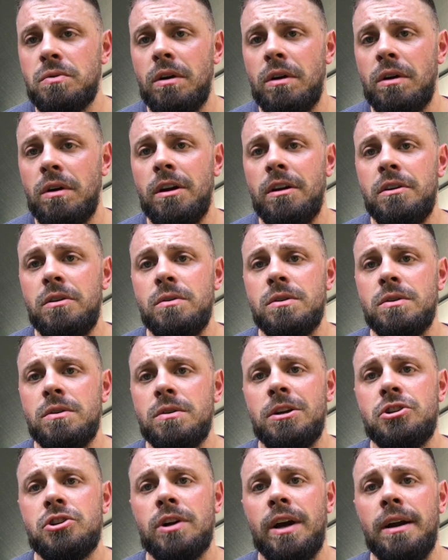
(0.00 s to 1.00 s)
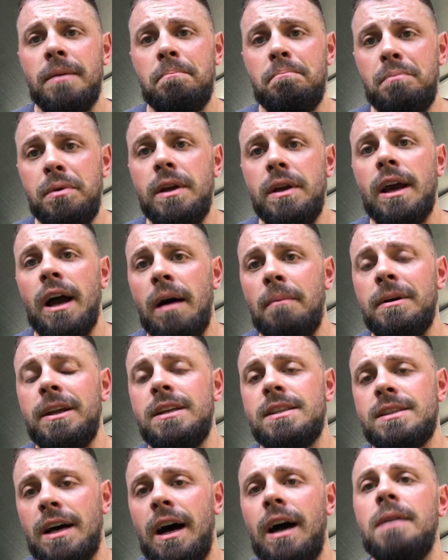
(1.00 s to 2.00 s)
What I'm going to do is I'm going to try to beat how many
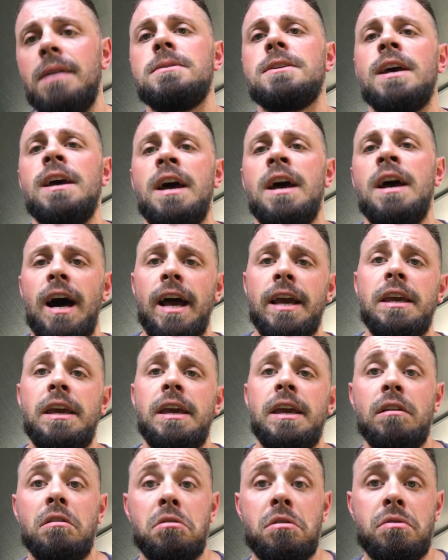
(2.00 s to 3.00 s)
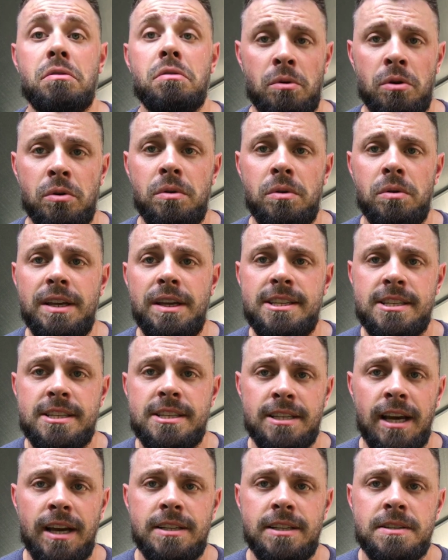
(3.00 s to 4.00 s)
times I get through these
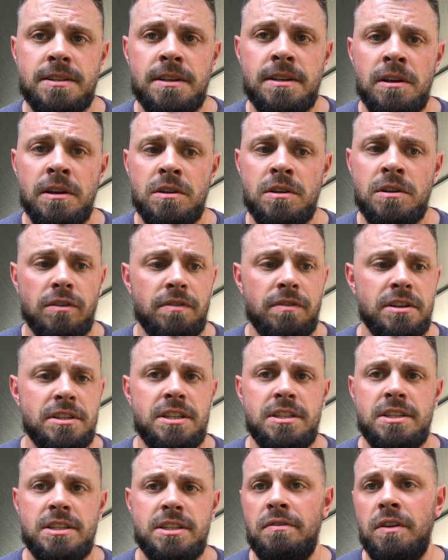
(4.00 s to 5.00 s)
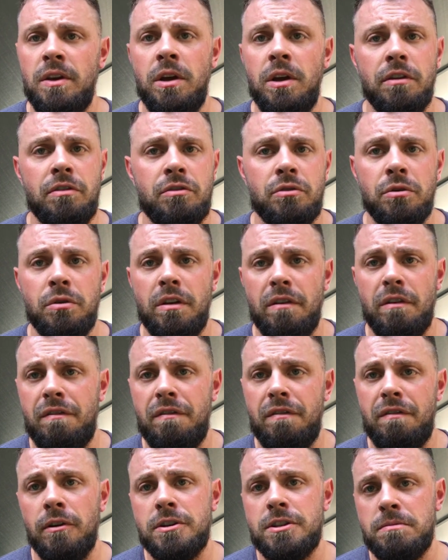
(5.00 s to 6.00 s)
sets. So for instance, if you get through the
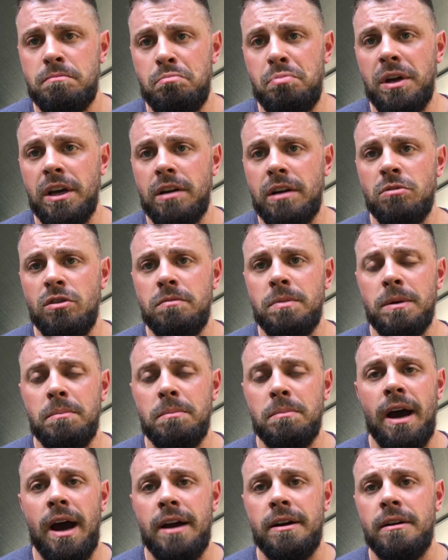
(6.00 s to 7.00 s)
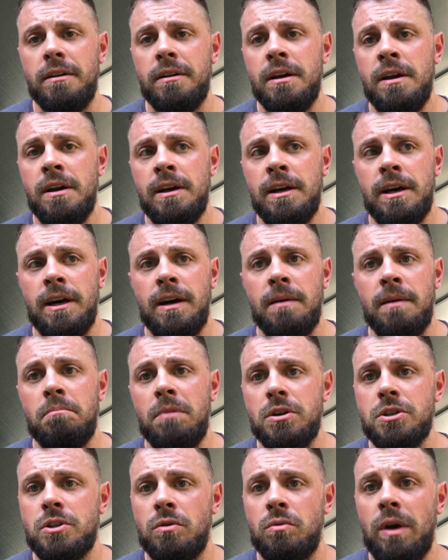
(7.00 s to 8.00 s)
first big movement pattern
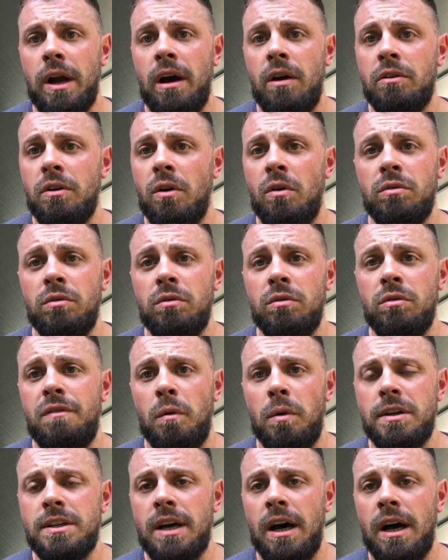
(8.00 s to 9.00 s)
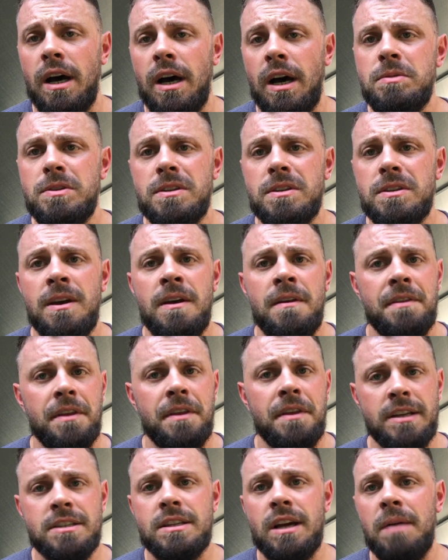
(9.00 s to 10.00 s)
muscle round only 4 times, the
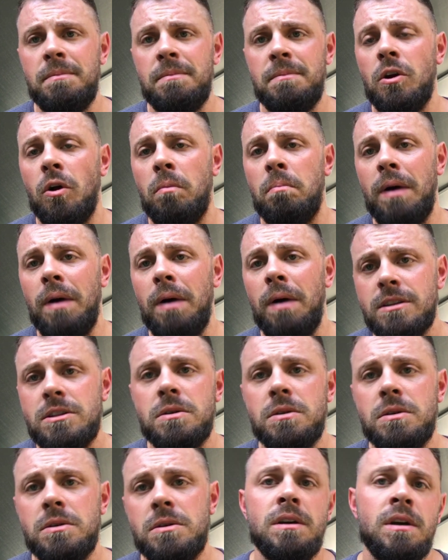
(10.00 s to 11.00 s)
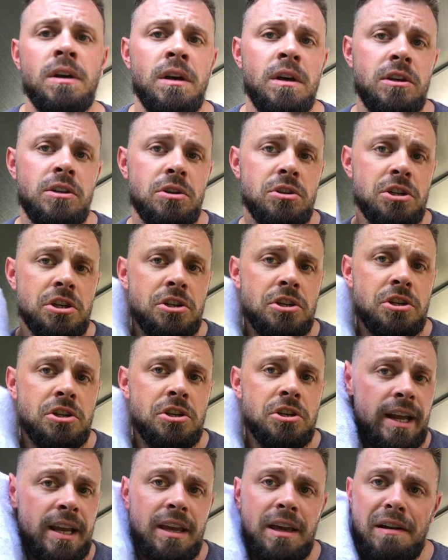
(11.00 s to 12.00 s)
next time you go back to it, you should
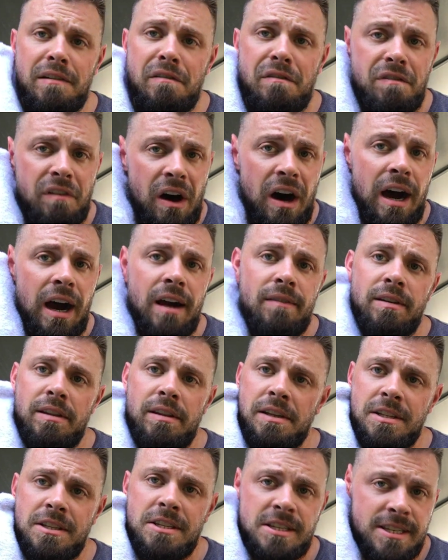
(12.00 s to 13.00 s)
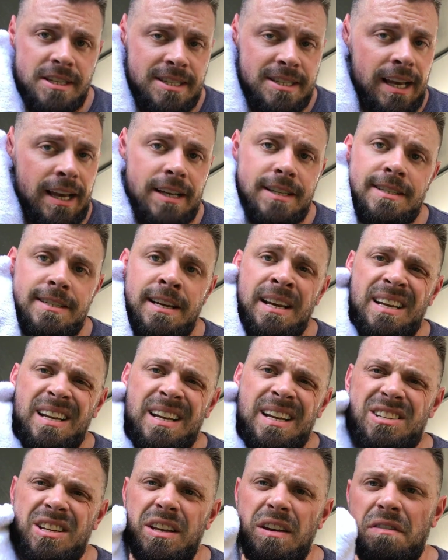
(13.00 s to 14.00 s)
try to get it 5 and then 6
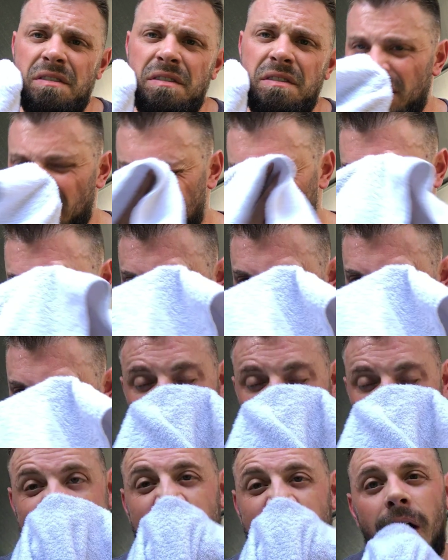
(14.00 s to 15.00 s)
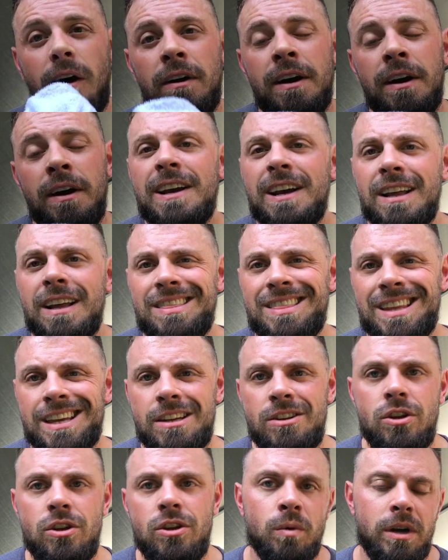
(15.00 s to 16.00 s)
until you feel like you've peaked out, and
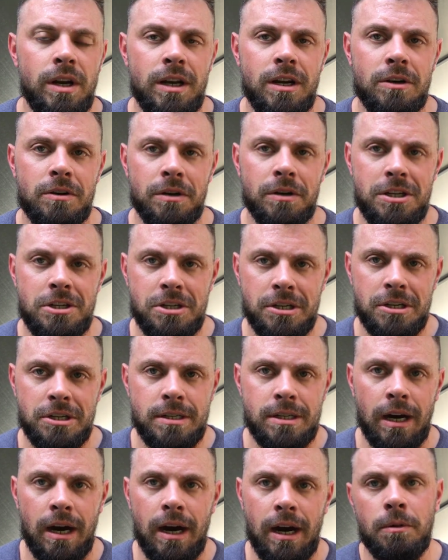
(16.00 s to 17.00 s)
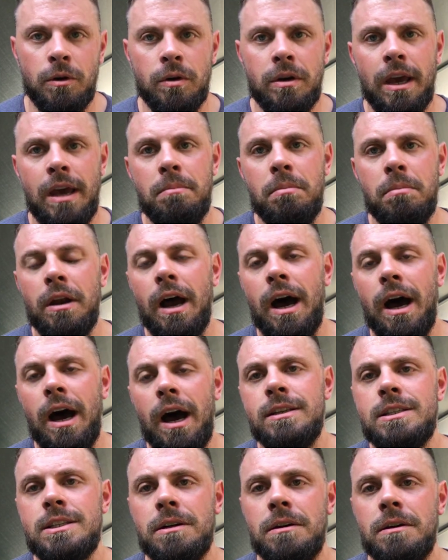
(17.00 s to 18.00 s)
then you would increase your time, okay, but not
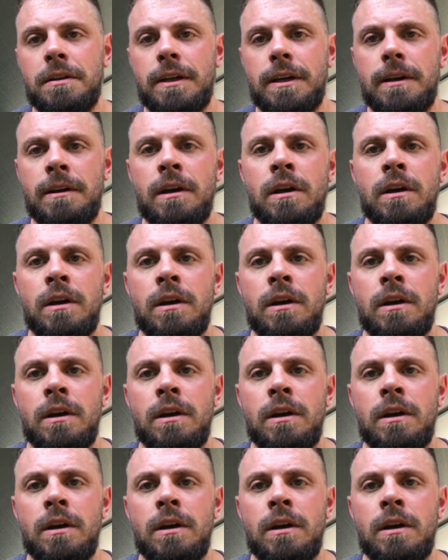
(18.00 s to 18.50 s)
until then.